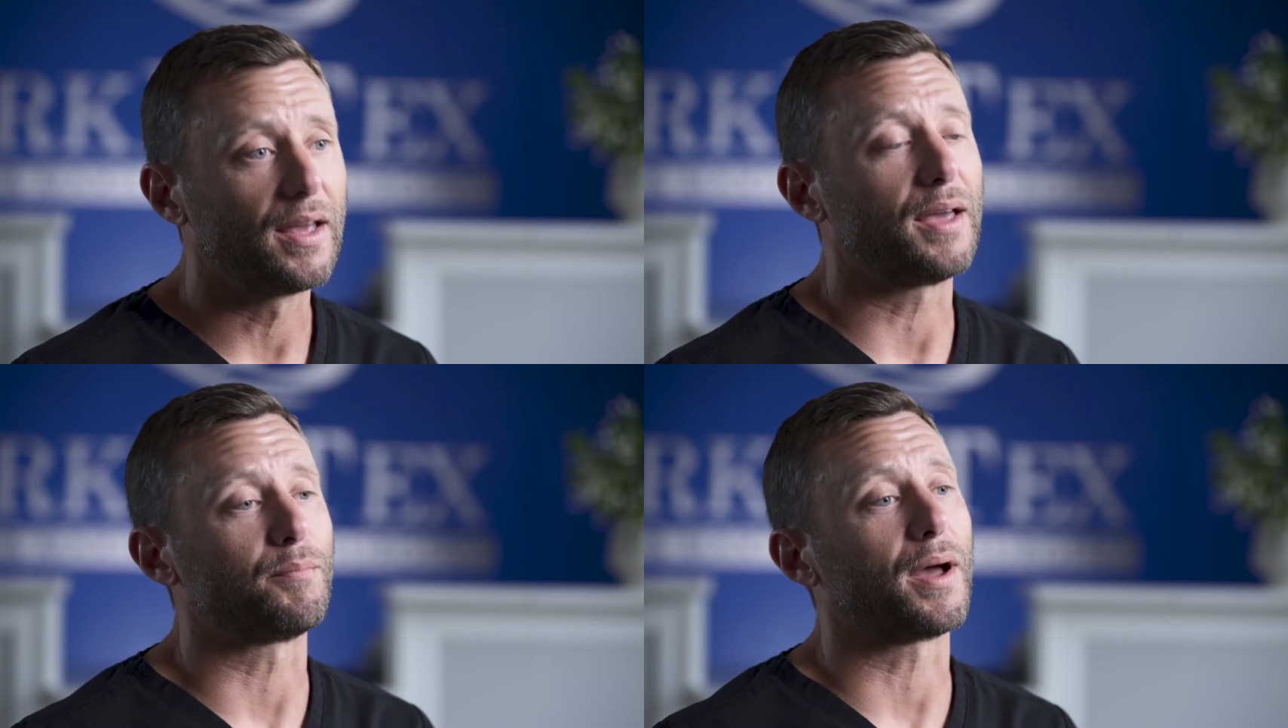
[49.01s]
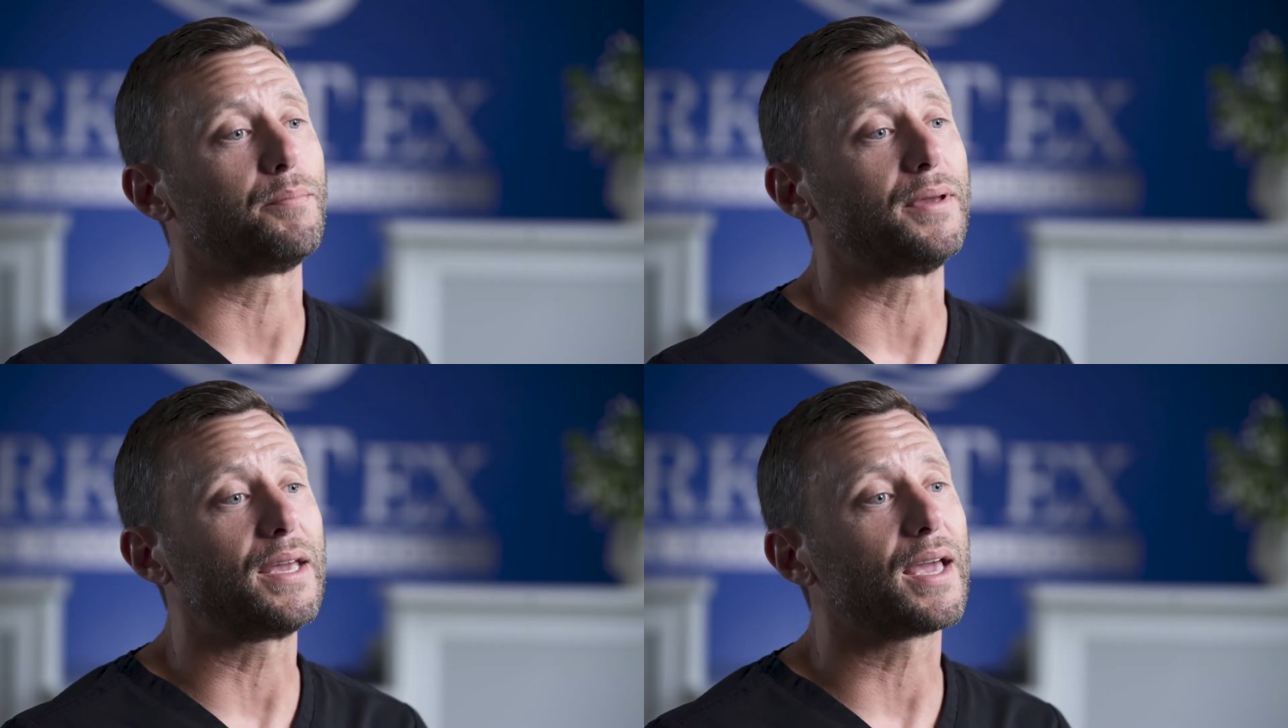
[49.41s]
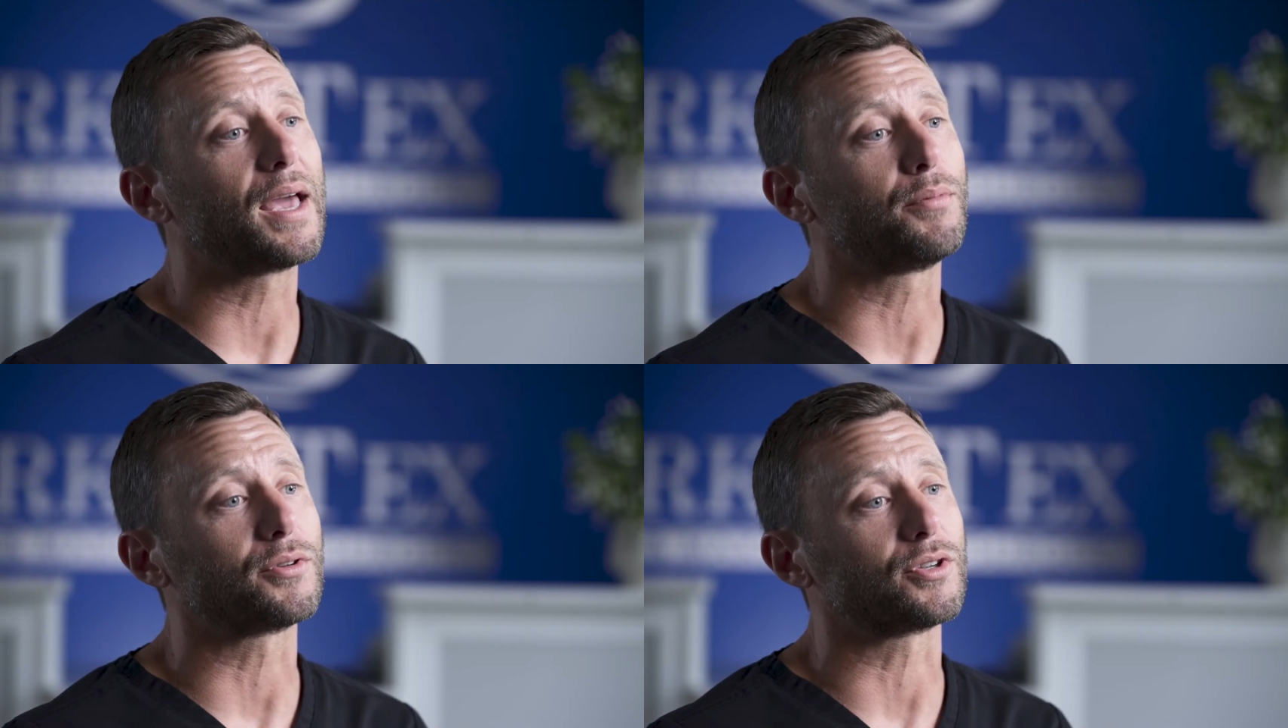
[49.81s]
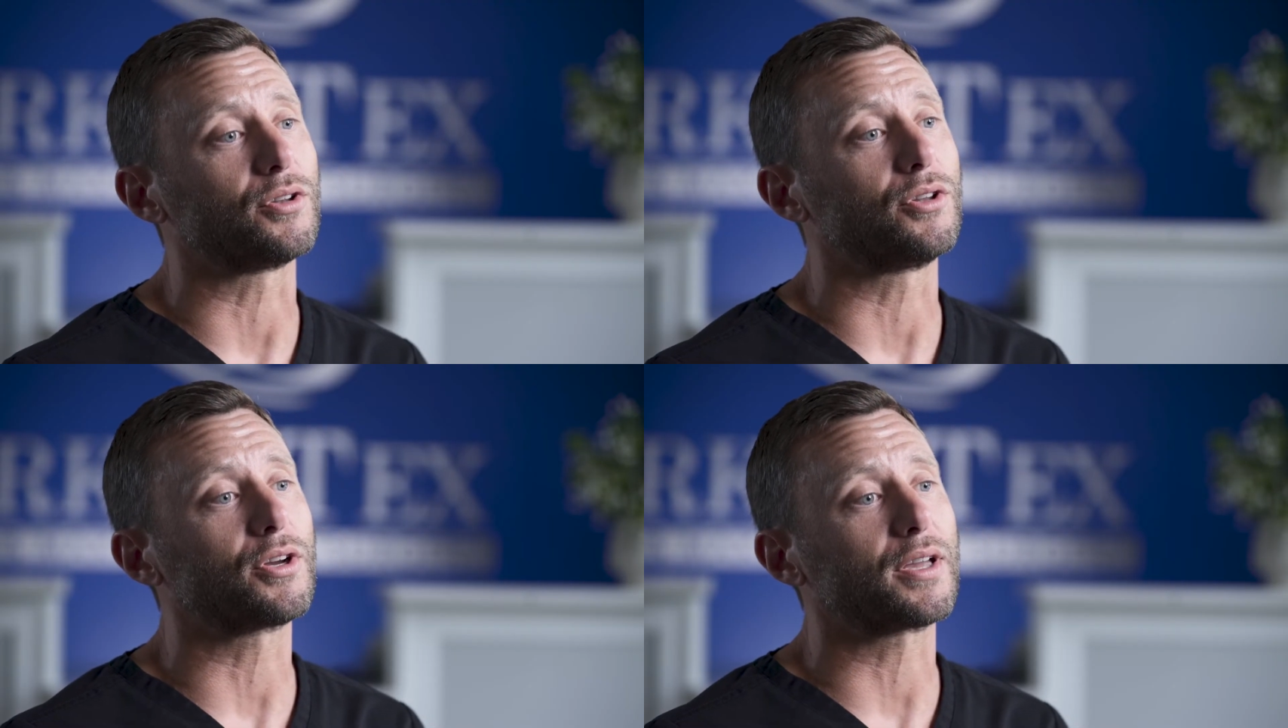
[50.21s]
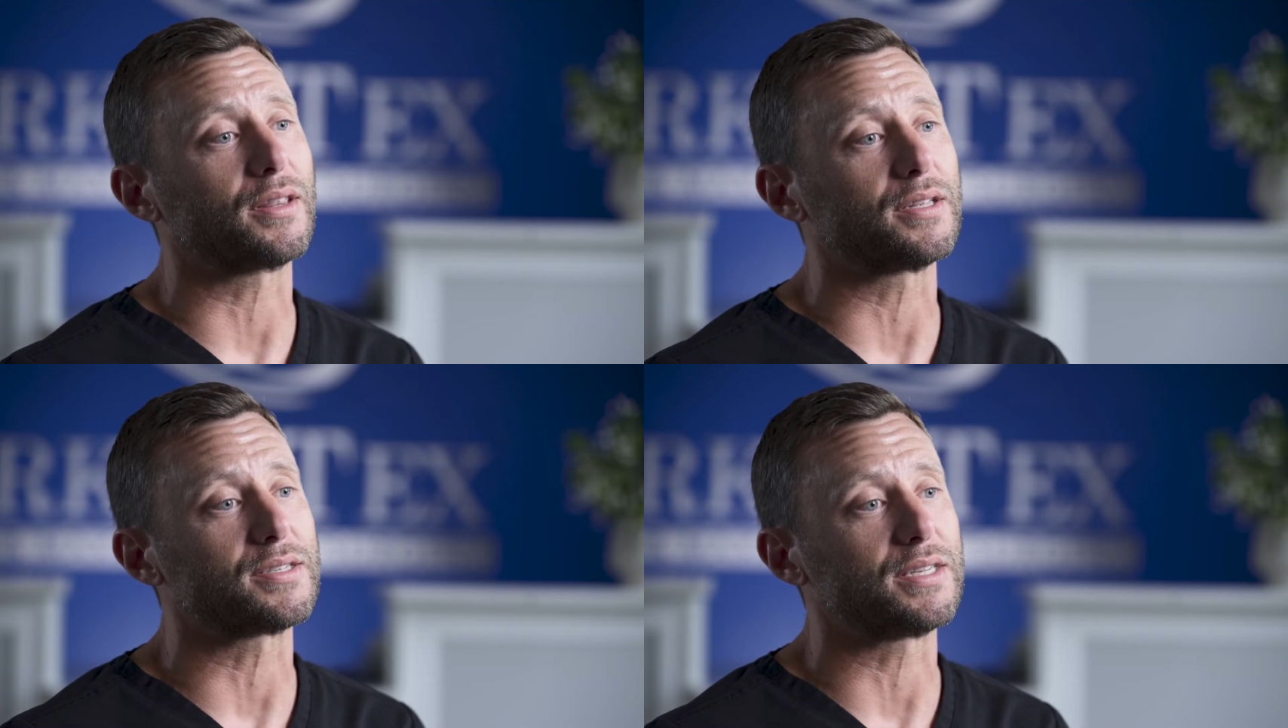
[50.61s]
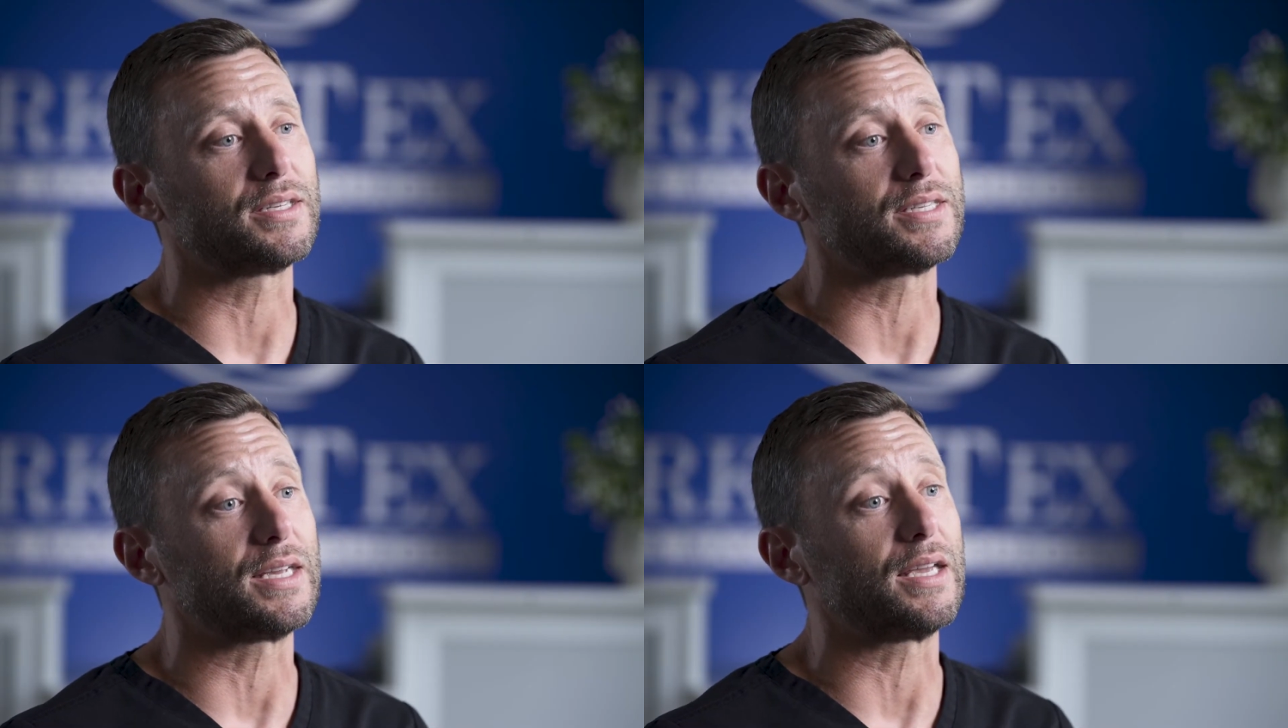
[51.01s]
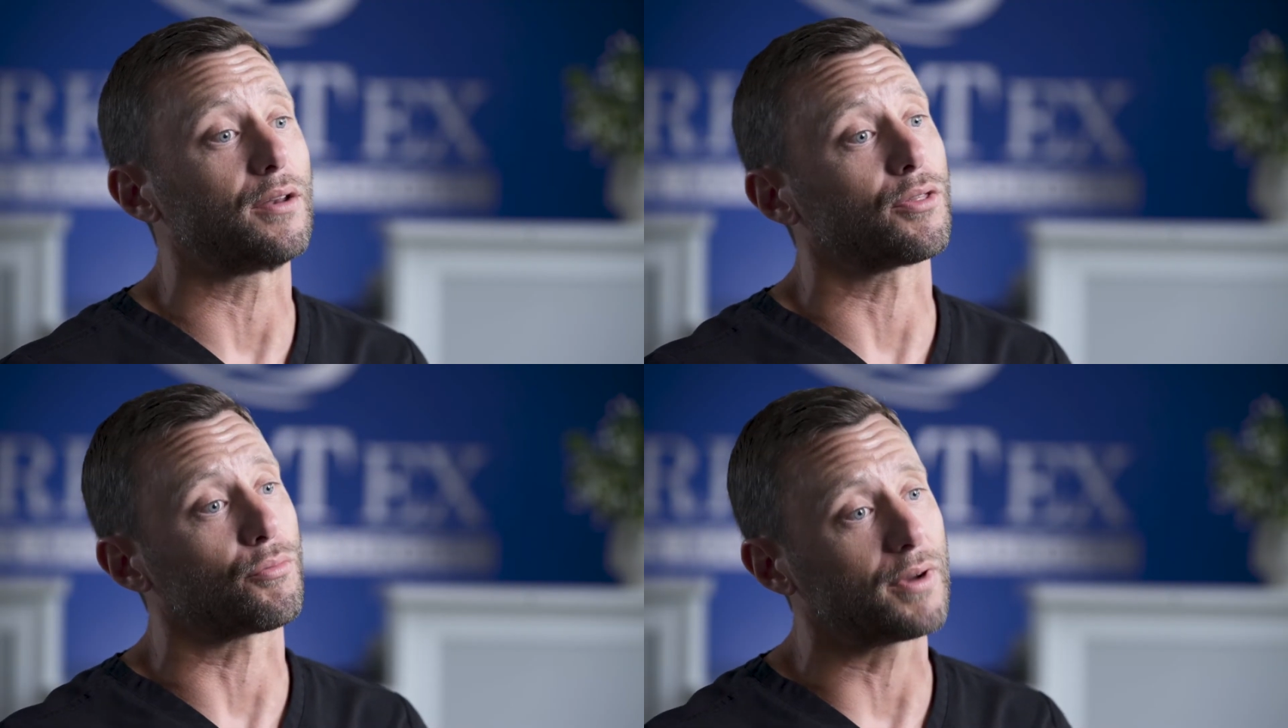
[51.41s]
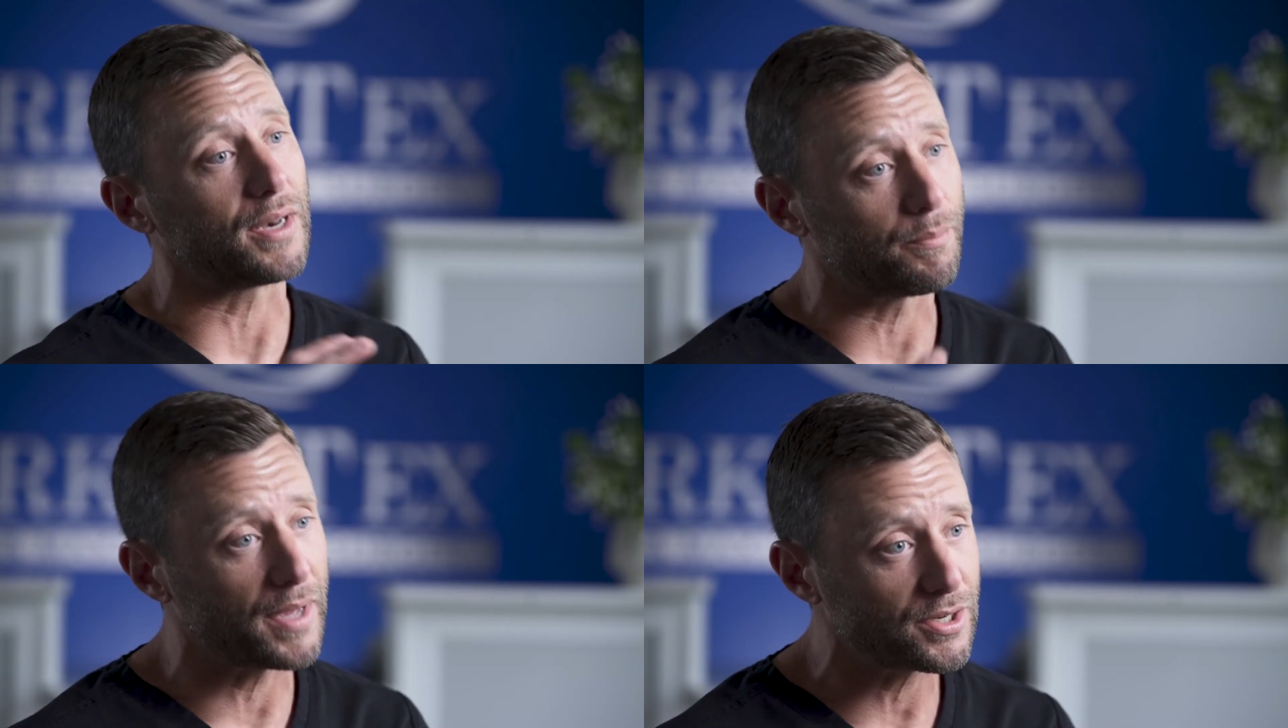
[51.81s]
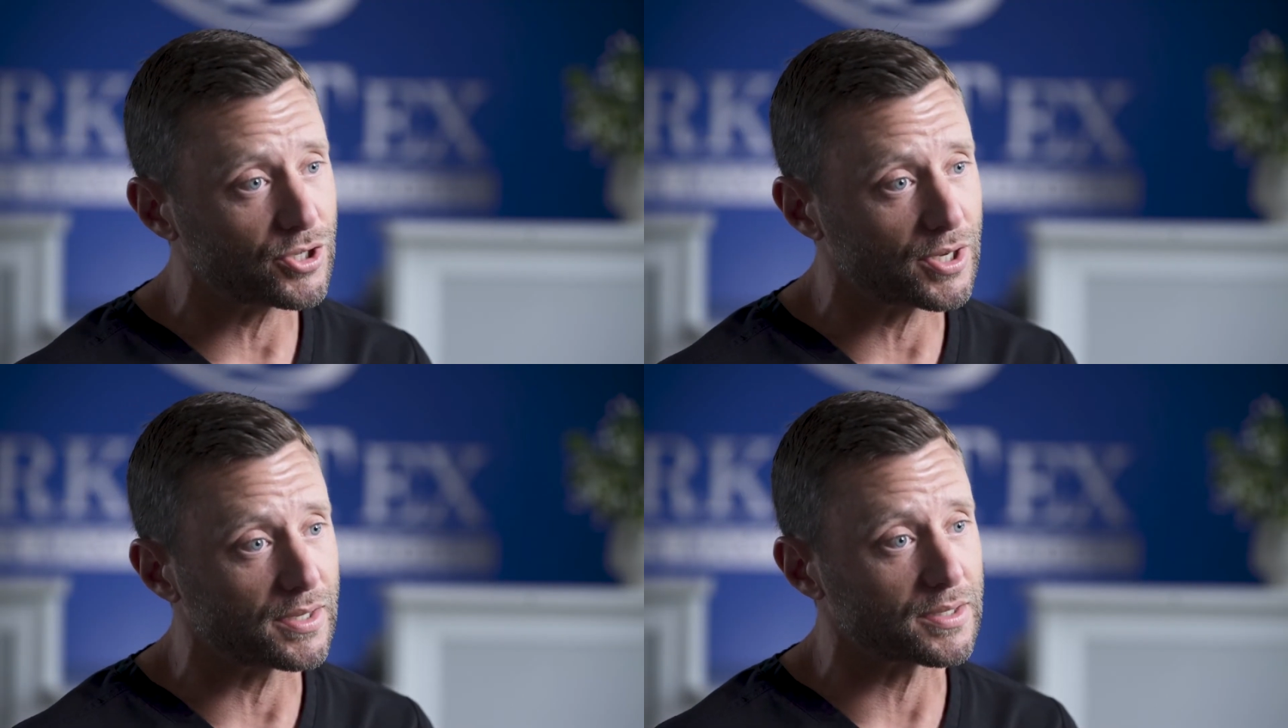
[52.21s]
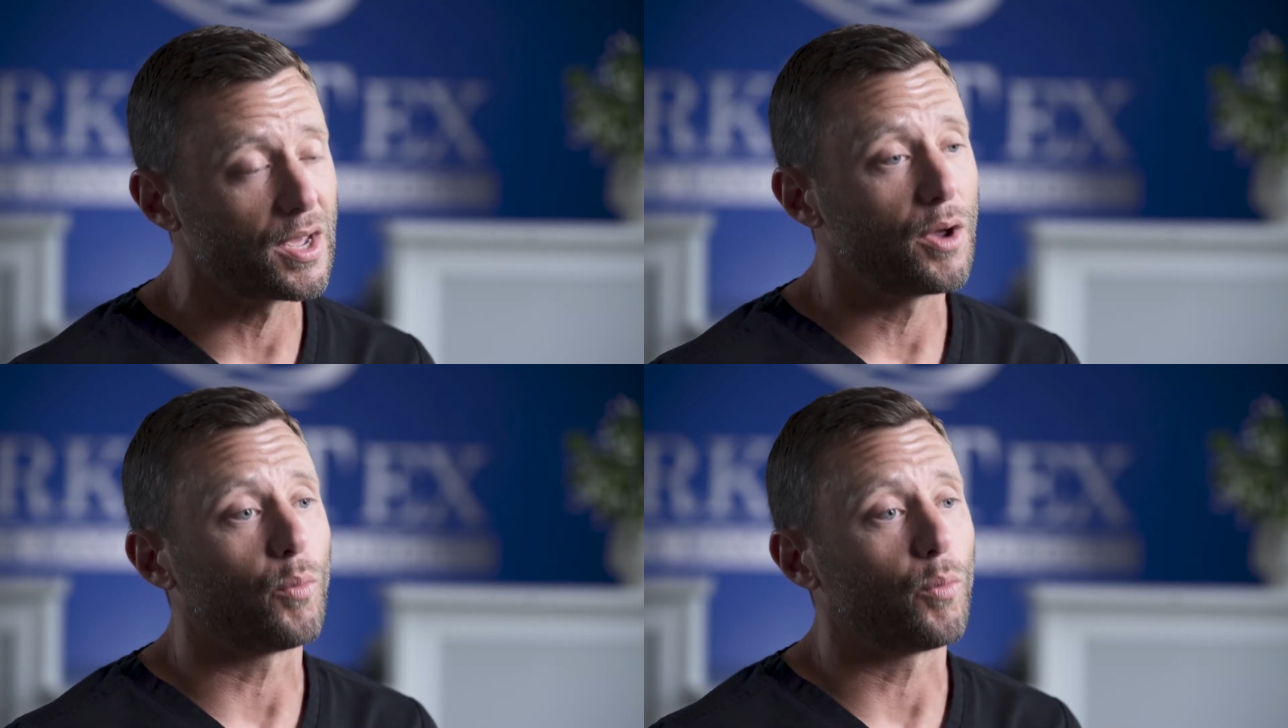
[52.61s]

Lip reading: and by being able to look at the CT in 3 dimensions,